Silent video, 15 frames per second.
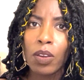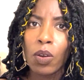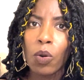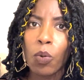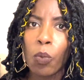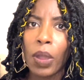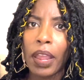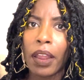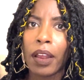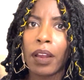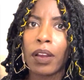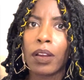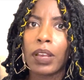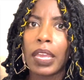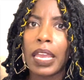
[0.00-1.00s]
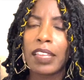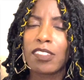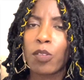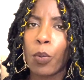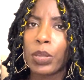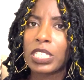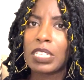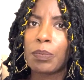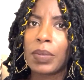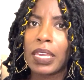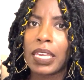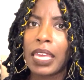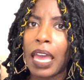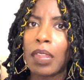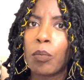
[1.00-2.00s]
where it's going to be
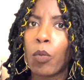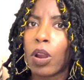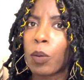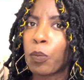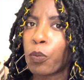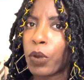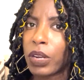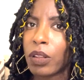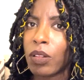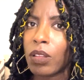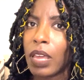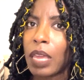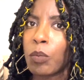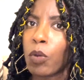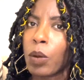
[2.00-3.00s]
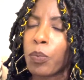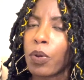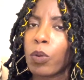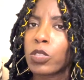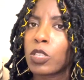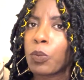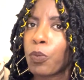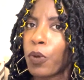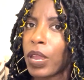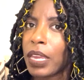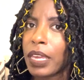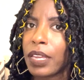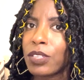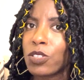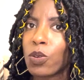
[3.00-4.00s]
again more brittle and more prone to breakage,